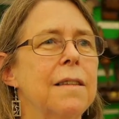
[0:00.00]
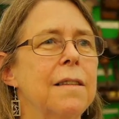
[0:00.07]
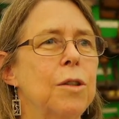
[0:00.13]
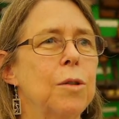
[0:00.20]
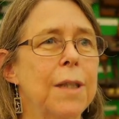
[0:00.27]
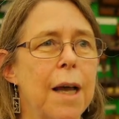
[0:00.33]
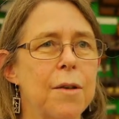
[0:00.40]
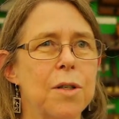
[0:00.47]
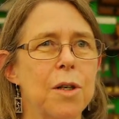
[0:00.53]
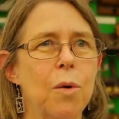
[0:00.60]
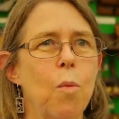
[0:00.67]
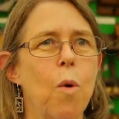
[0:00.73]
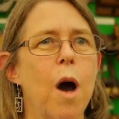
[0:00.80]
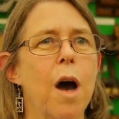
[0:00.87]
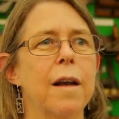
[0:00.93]

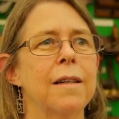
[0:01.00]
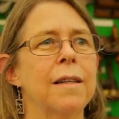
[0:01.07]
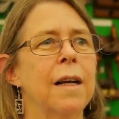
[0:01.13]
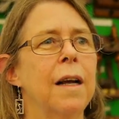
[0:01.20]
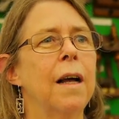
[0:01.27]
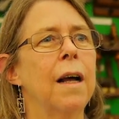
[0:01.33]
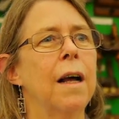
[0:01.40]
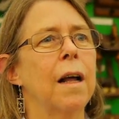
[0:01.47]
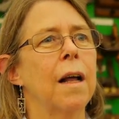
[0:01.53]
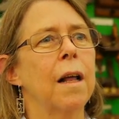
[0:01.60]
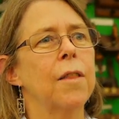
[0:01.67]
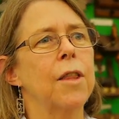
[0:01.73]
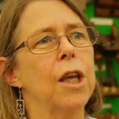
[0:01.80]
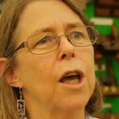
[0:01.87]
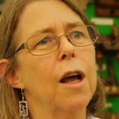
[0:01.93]
2001,
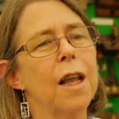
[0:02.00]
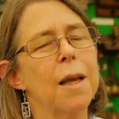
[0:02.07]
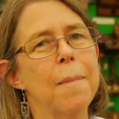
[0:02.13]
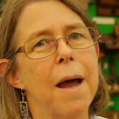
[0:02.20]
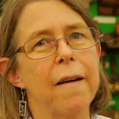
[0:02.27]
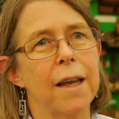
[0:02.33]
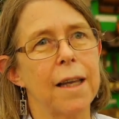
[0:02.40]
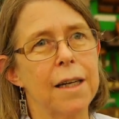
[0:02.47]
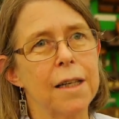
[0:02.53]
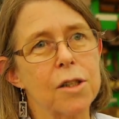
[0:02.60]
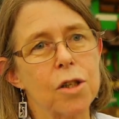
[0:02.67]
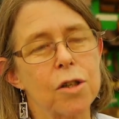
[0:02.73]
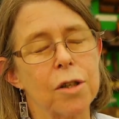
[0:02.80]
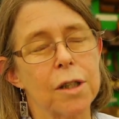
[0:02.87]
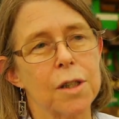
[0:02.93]
the early American
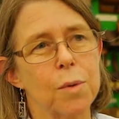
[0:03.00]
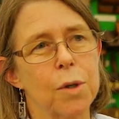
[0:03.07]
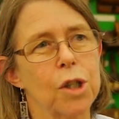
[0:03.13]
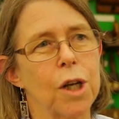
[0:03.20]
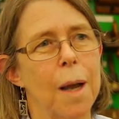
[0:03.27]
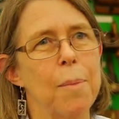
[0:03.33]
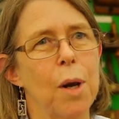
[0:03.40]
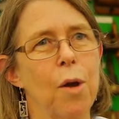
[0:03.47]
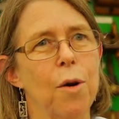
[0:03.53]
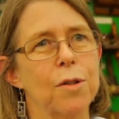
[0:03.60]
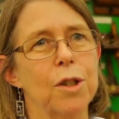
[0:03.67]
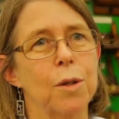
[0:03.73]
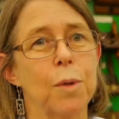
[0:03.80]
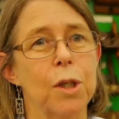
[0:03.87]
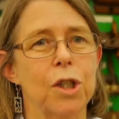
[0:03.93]
Industries, which I
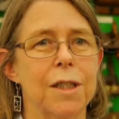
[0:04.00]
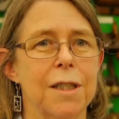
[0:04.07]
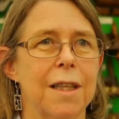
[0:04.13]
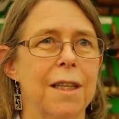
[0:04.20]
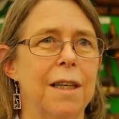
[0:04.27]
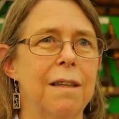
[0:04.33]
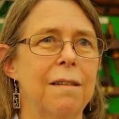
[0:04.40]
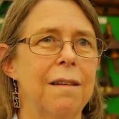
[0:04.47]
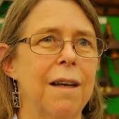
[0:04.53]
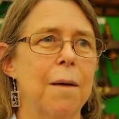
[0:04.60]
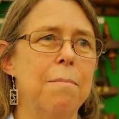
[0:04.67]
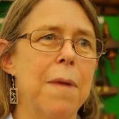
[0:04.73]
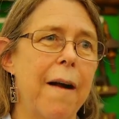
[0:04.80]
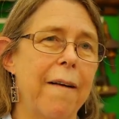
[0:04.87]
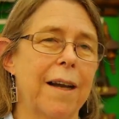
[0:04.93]
belong to, which is the
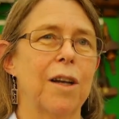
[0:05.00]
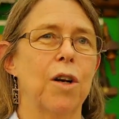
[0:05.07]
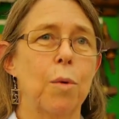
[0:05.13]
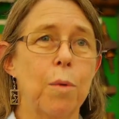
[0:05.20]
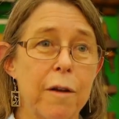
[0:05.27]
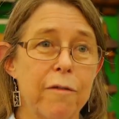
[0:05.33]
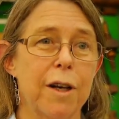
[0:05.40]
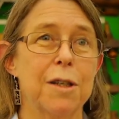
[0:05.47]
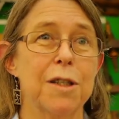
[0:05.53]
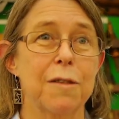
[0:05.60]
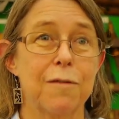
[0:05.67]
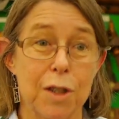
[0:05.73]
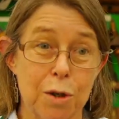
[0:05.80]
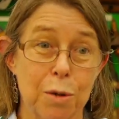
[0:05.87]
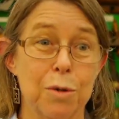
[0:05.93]
American equivalent
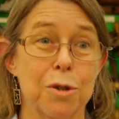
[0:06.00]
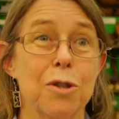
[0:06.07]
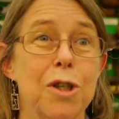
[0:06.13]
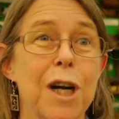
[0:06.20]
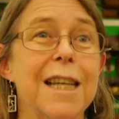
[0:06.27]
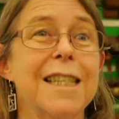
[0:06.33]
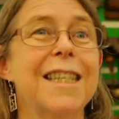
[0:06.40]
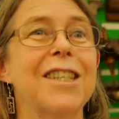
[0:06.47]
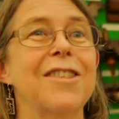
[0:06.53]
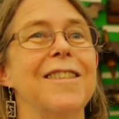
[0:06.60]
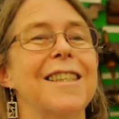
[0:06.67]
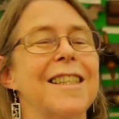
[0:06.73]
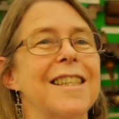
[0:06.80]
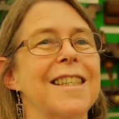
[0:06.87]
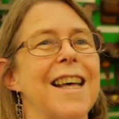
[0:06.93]
of the Tools and Trades
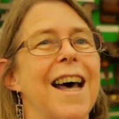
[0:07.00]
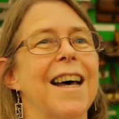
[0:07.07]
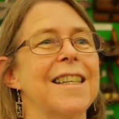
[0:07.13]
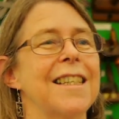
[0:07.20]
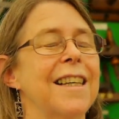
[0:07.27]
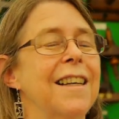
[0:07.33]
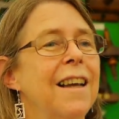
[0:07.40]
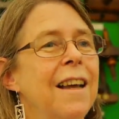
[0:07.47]
History Society,